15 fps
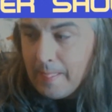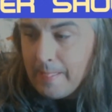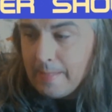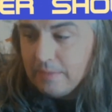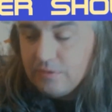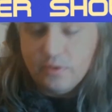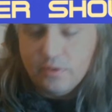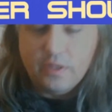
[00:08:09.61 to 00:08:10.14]

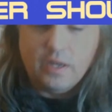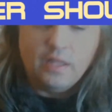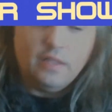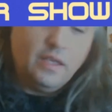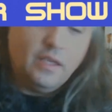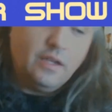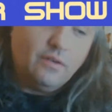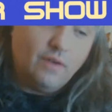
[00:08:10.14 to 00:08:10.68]
so that
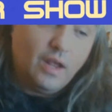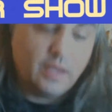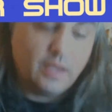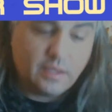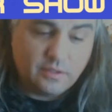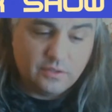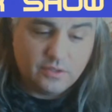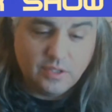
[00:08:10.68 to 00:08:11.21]
later on I
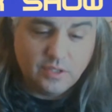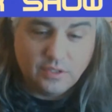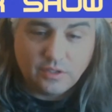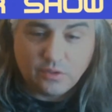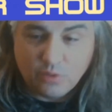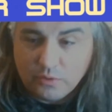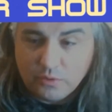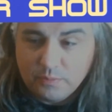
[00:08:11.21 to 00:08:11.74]
can see the
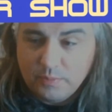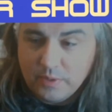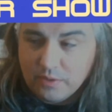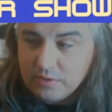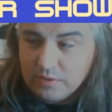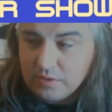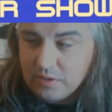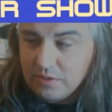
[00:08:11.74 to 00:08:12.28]
growth
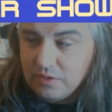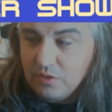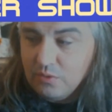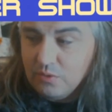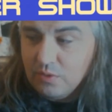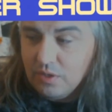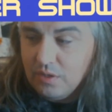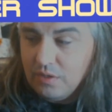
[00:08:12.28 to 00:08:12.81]
periods. And you know
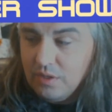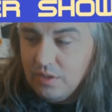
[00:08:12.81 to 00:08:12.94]
what?